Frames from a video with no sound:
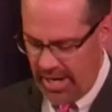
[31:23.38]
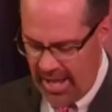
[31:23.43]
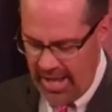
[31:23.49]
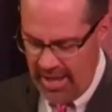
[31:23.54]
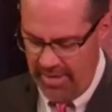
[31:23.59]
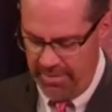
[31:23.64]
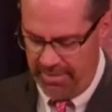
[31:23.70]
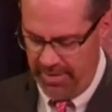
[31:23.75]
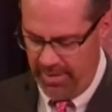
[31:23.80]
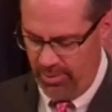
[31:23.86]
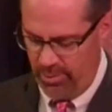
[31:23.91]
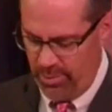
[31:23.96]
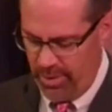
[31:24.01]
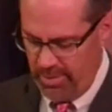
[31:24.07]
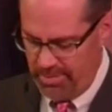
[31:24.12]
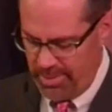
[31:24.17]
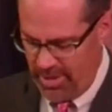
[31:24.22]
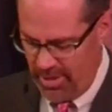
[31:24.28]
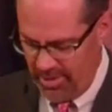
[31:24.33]
life is
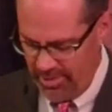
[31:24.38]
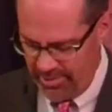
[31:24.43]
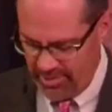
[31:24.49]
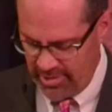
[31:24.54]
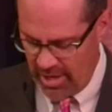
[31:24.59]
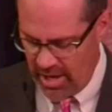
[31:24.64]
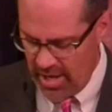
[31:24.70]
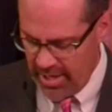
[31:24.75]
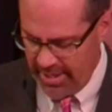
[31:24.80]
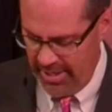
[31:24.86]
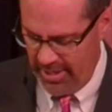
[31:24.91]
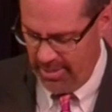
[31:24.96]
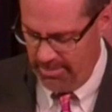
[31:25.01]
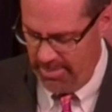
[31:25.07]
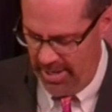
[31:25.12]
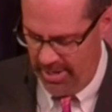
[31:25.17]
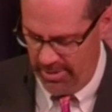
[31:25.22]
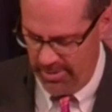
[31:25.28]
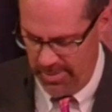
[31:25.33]
what Paul's talking
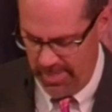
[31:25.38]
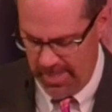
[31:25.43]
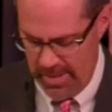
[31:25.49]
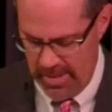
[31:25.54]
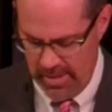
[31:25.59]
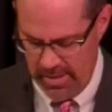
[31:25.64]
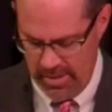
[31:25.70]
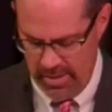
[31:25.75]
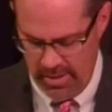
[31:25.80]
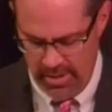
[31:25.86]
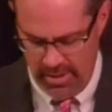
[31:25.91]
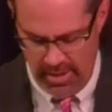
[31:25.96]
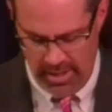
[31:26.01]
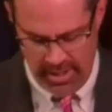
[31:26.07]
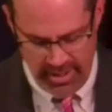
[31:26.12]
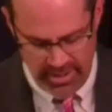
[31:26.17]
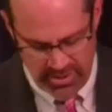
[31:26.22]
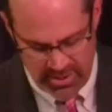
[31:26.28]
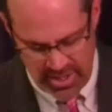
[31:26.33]
about.
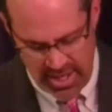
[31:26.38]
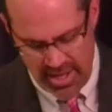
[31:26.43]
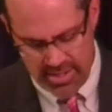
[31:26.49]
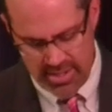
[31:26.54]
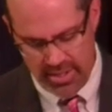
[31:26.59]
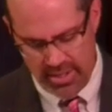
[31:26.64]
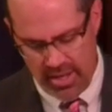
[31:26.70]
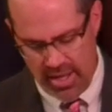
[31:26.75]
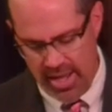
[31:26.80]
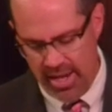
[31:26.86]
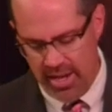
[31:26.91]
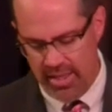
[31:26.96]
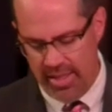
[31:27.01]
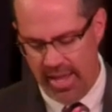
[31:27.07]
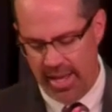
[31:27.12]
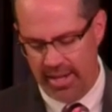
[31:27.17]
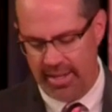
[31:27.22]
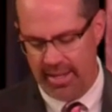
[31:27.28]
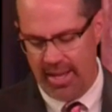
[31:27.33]
And he says, in light of
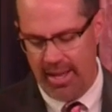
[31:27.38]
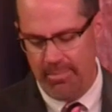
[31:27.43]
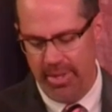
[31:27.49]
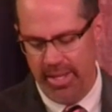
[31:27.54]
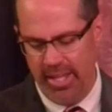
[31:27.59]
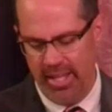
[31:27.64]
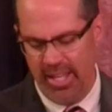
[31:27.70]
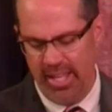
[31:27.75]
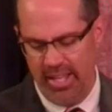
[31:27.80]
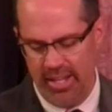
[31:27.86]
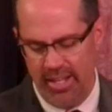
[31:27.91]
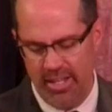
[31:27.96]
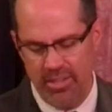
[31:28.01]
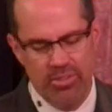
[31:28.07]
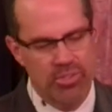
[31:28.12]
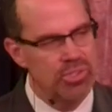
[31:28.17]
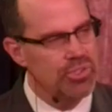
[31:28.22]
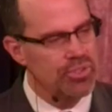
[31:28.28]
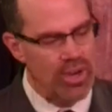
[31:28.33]
that coming, it
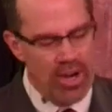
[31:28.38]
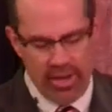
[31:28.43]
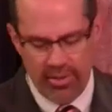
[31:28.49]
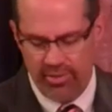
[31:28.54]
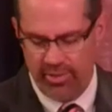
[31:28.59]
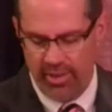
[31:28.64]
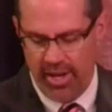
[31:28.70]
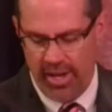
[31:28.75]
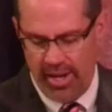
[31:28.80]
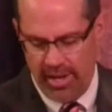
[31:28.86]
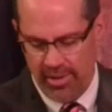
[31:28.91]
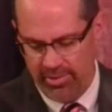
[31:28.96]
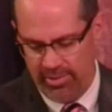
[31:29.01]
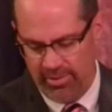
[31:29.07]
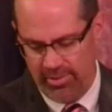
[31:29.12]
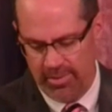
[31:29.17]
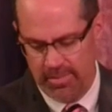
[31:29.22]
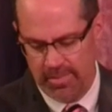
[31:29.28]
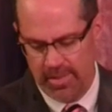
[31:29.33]
instructs
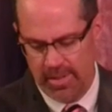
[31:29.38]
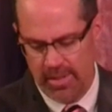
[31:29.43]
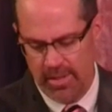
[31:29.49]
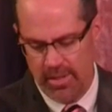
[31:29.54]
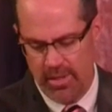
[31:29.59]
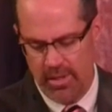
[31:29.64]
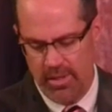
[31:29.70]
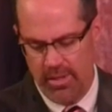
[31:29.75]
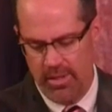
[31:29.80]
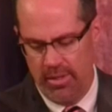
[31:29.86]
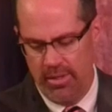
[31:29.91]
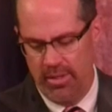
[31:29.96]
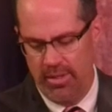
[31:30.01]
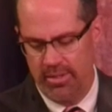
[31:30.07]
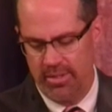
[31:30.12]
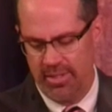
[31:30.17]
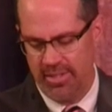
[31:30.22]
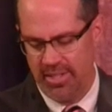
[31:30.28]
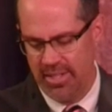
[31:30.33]
us
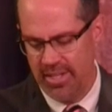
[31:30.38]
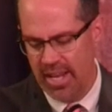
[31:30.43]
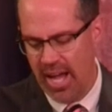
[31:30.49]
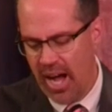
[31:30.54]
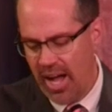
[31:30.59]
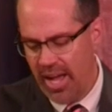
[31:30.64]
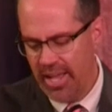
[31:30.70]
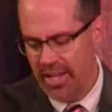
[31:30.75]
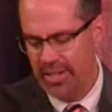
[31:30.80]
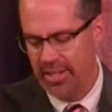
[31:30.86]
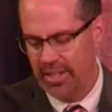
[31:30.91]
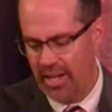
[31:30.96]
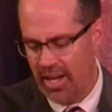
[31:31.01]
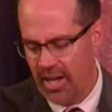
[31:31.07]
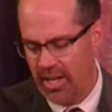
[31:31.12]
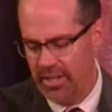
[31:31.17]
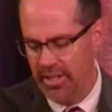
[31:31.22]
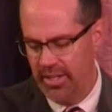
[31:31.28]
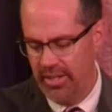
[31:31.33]
to deny
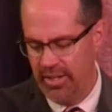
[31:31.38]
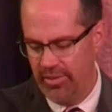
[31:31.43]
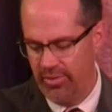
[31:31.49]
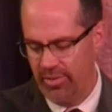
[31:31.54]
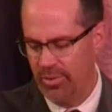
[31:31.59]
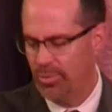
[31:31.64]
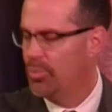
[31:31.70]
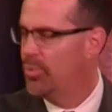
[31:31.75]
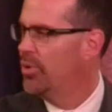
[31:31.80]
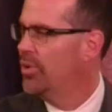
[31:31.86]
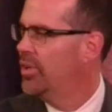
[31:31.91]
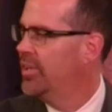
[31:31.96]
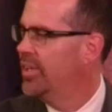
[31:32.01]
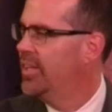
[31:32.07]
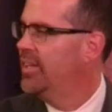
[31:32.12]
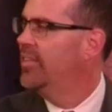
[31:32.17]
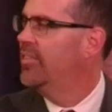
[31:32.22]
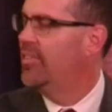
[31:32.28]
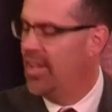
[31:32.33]
ungodliness and
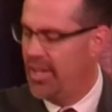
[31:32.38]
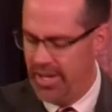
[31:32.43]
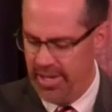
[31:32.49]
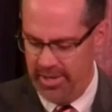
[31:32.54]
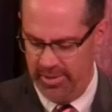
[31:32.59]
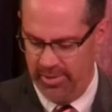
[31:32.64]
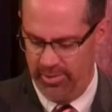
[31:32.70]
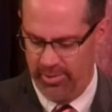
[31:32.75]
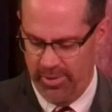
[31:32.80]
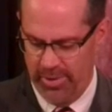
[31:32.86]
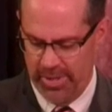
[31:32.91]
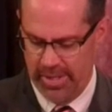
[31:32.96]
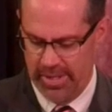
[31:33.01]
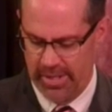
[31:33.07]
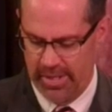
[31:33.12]
worldly desires.